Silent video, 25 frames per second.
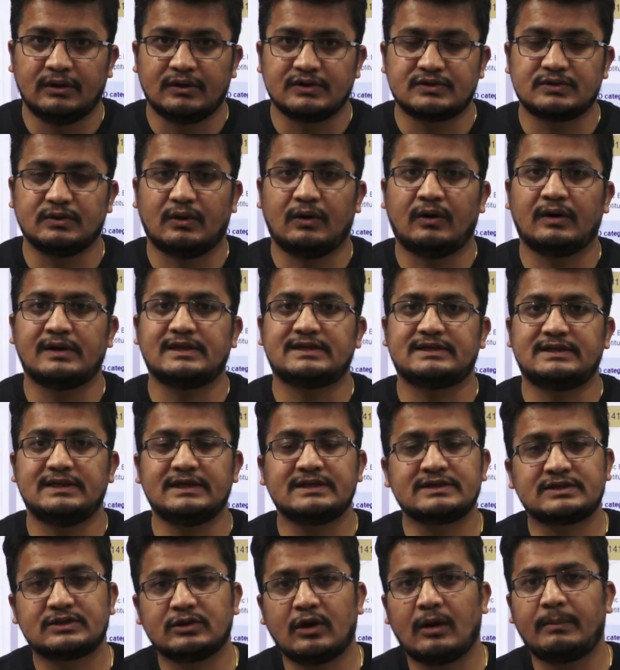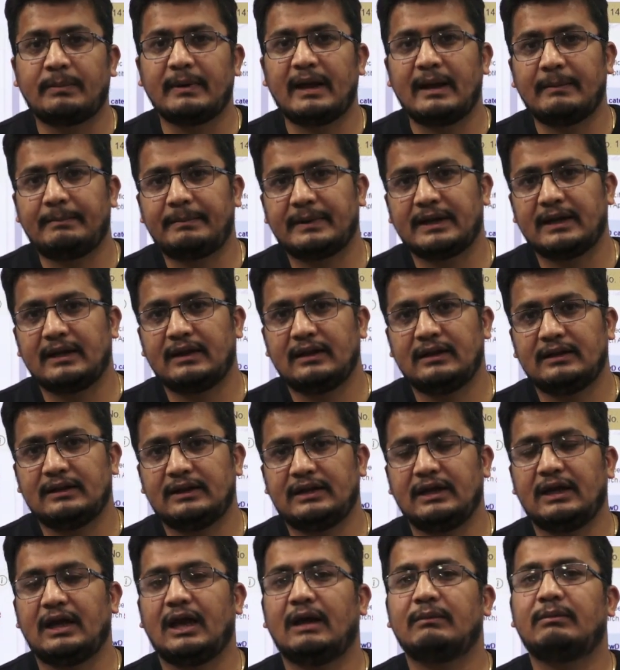so on 6th of april
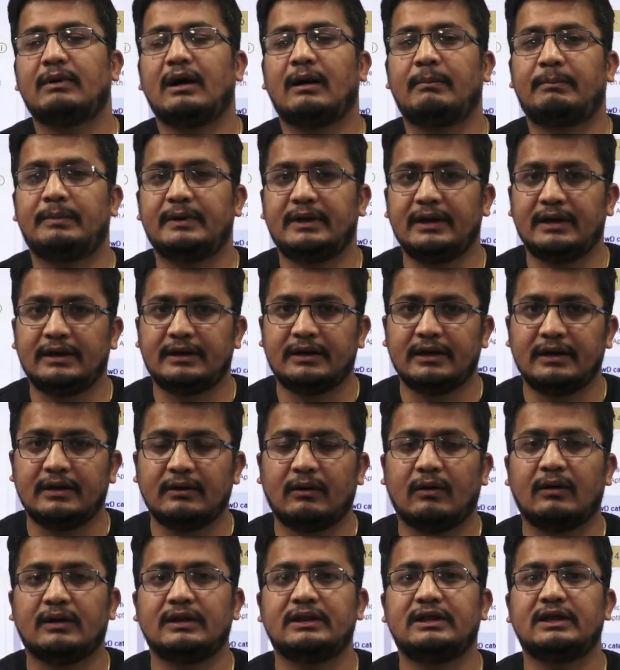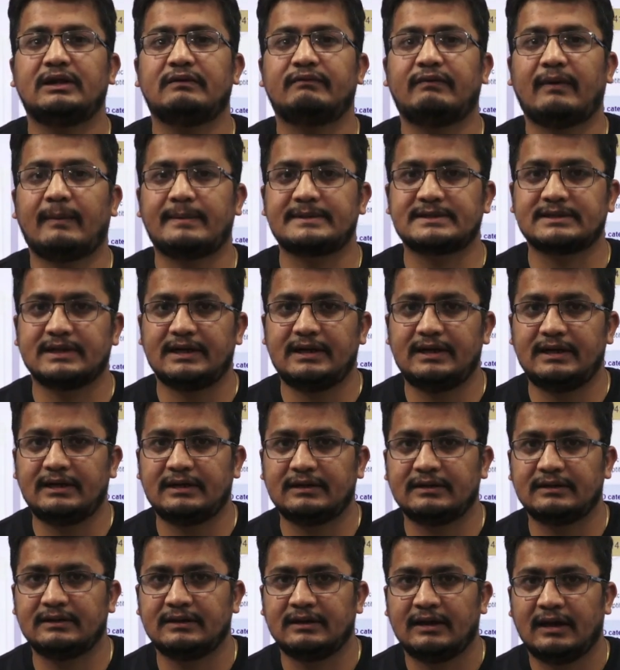they have updated on their
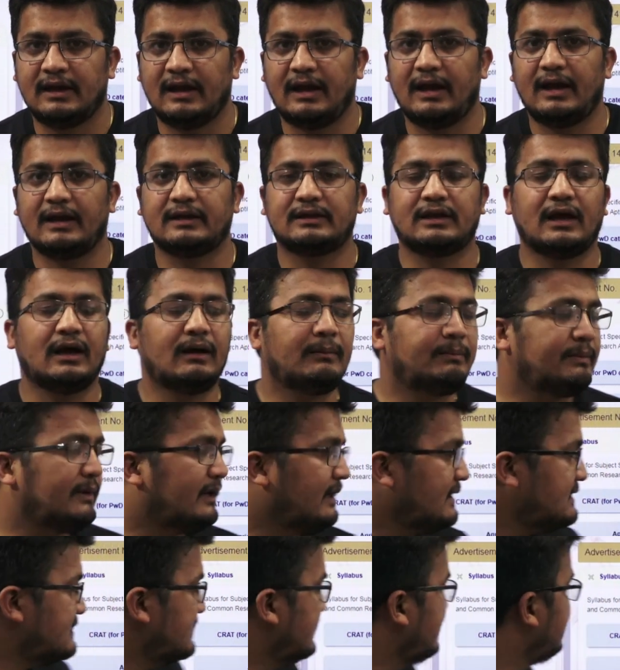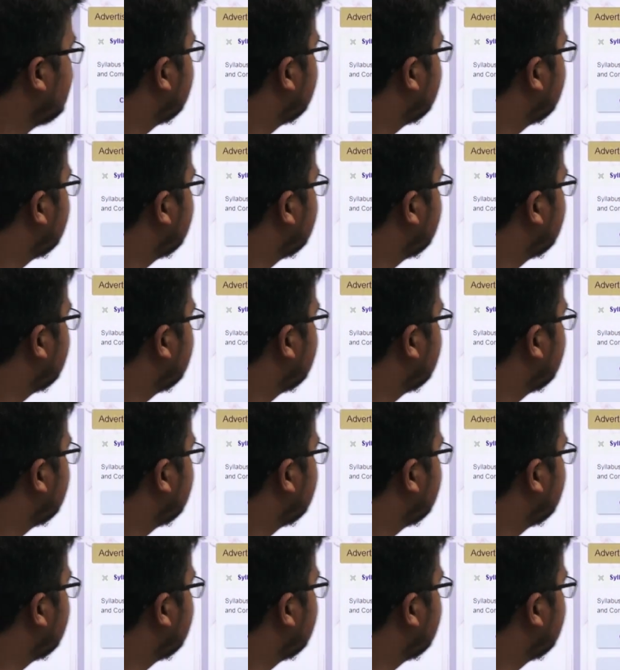website and the updation